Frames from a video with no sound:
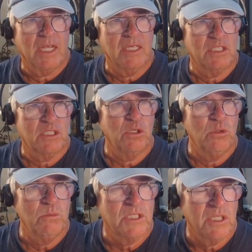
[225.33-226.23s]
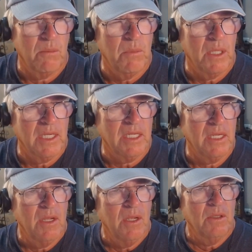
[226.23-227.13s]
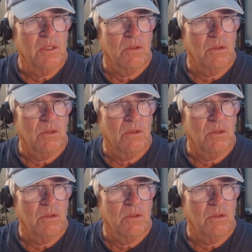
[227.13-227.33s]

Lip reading: assume somebody a